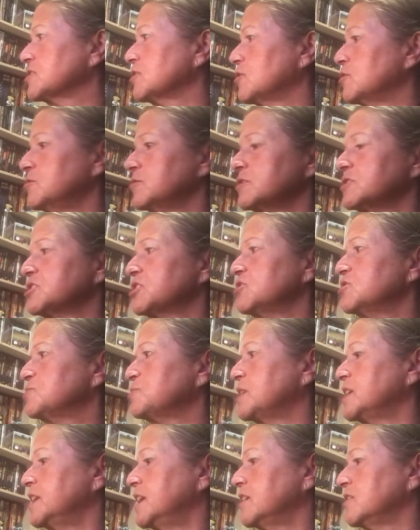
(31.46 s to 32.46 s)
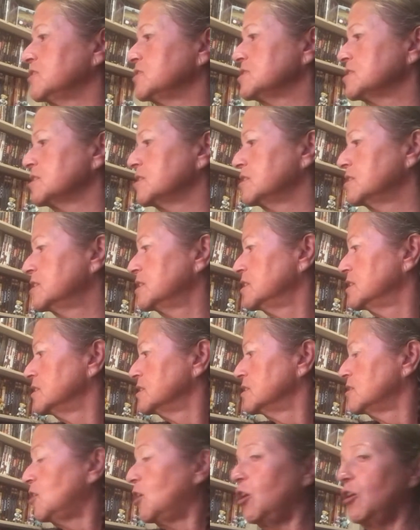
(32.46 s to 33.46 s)
though. Excuse my nails.
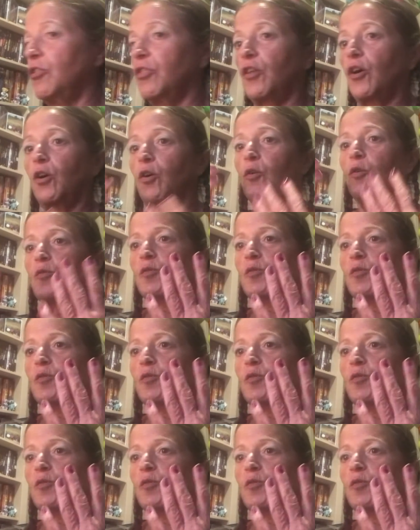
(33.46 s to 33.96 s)
Although